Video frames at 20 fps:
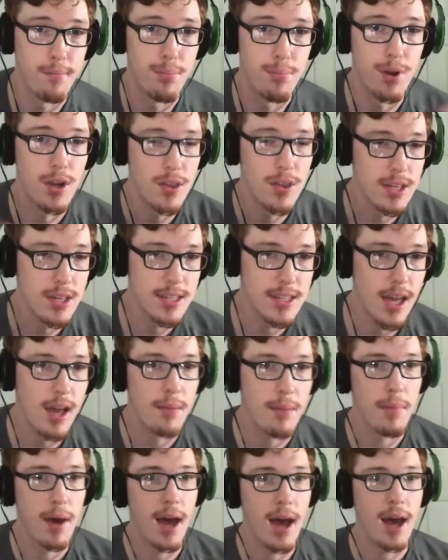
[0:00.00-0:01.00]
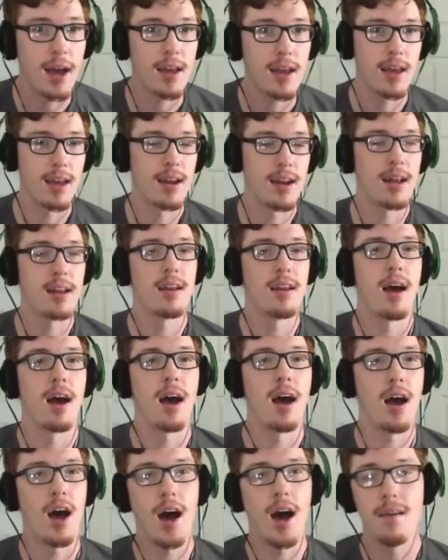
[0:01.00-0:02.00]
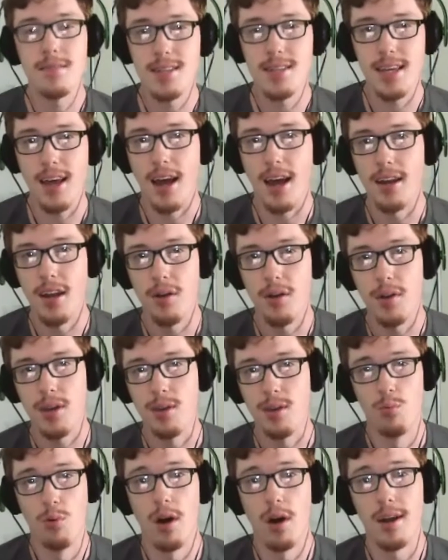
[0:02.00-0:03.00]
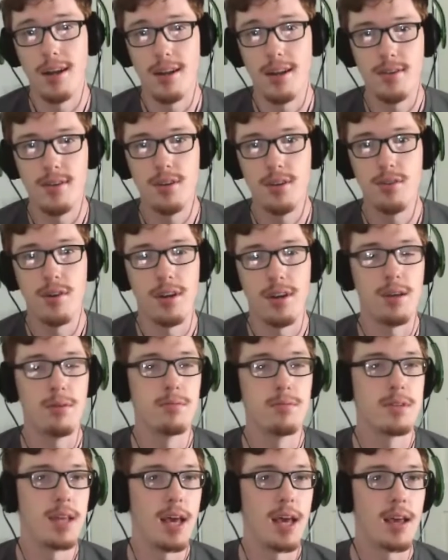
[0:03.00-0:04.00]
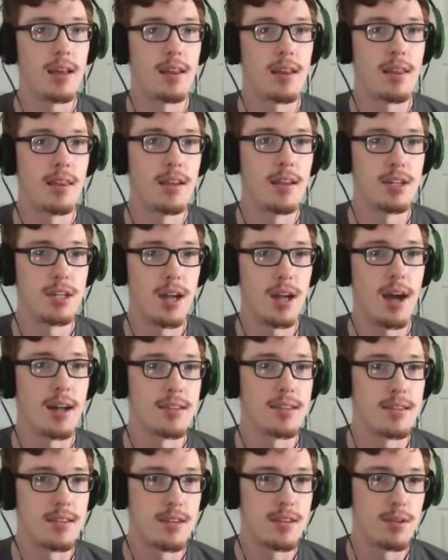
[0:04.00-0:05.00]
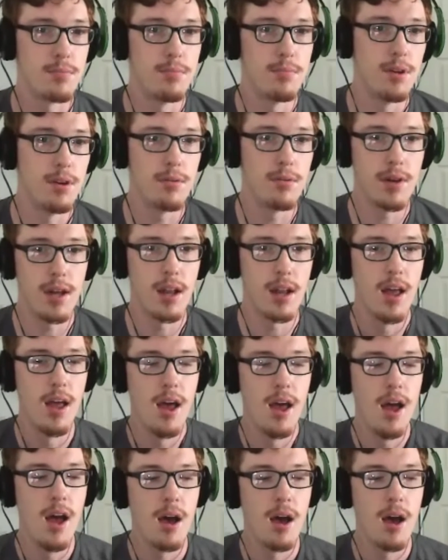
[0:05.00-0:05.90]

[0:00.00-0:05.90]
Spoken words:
bring this game back. And I know he wanted to, and he was taking the shots to do it.